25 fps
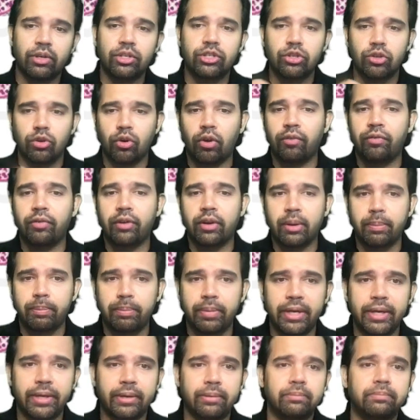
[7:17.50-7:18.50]
version of a
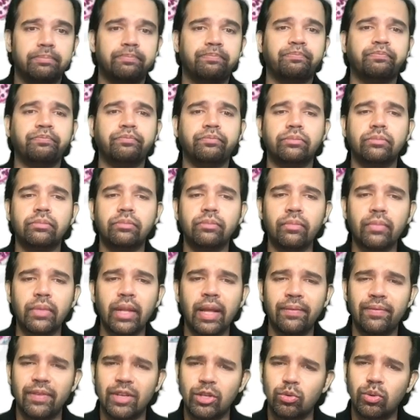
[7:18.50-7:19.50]
repeat
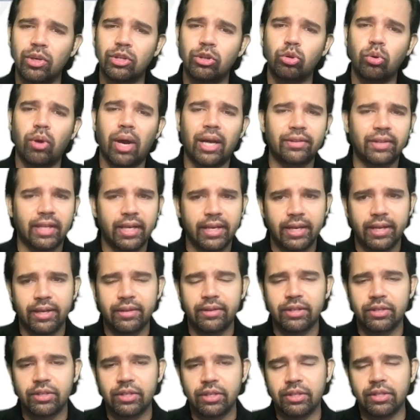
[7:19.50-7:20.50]
this one though aata hai
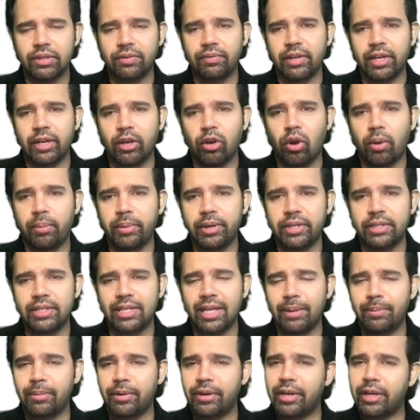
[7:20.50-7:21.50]
this is a very common
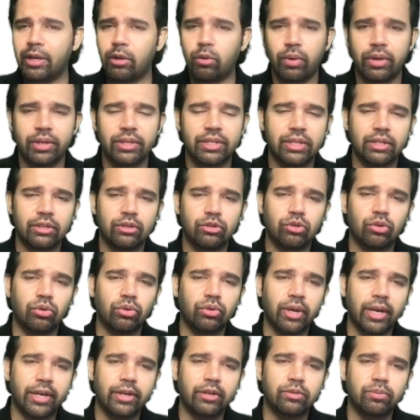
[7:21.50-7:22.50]
celebrity question so
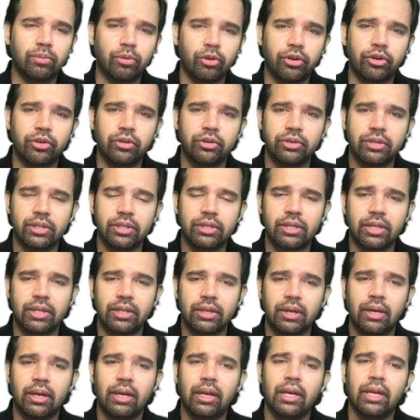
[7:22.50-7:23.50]
rhinosporidiosis
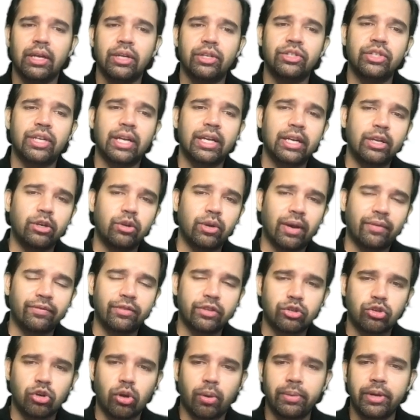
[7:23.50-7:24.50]
and uh, generally you have
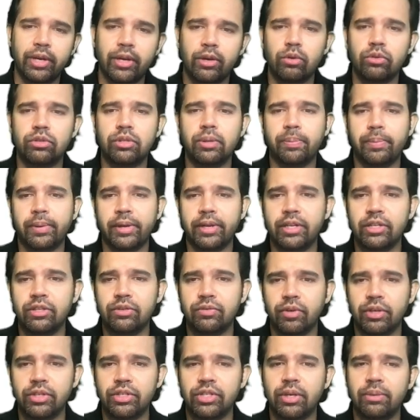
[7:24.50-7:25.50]
the strawberry nose appearance
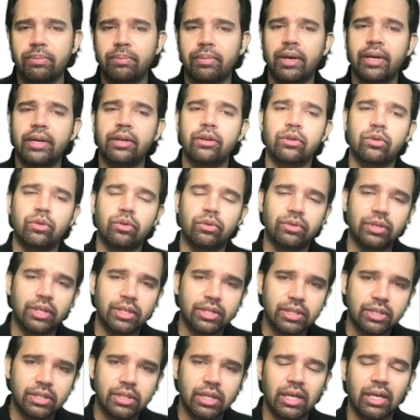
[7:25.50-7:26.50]
version but you know
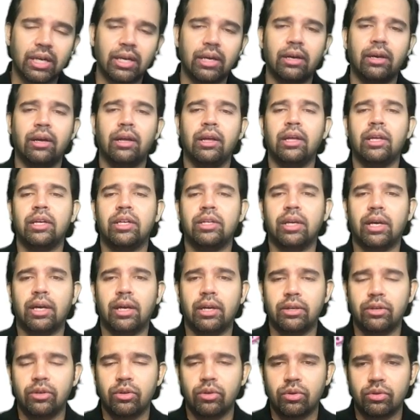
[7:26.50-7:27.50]
this
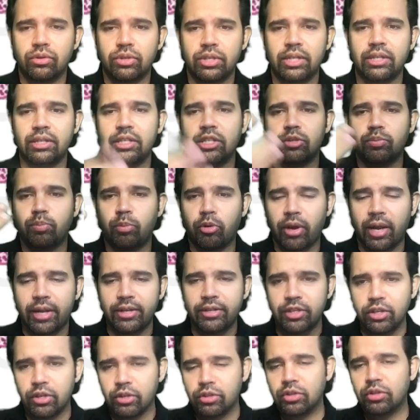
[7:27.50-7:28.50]
you know seeing the
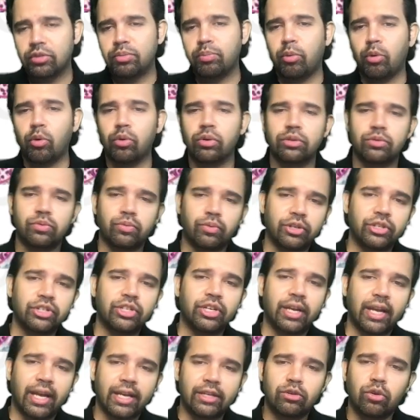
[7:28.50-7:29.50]
sporangia or the spores
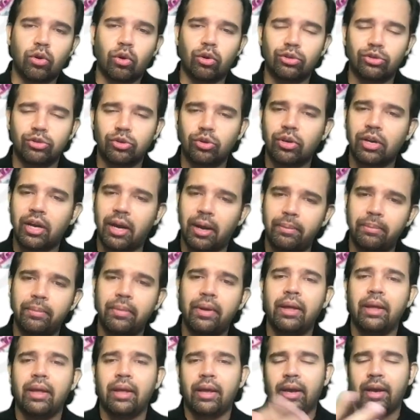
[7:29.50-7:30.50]
version has also come
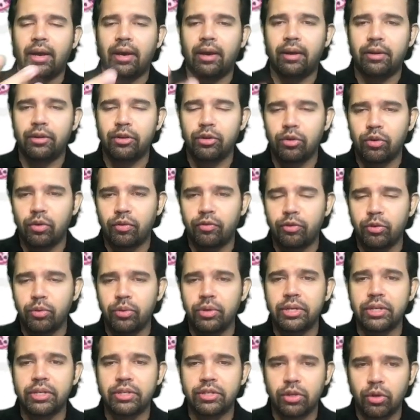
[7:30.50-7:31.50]
uh, you know few
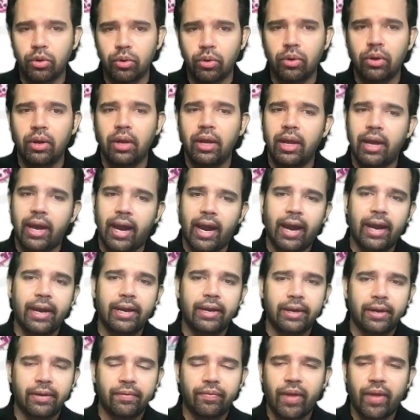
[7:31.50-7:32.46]
years ago and uh,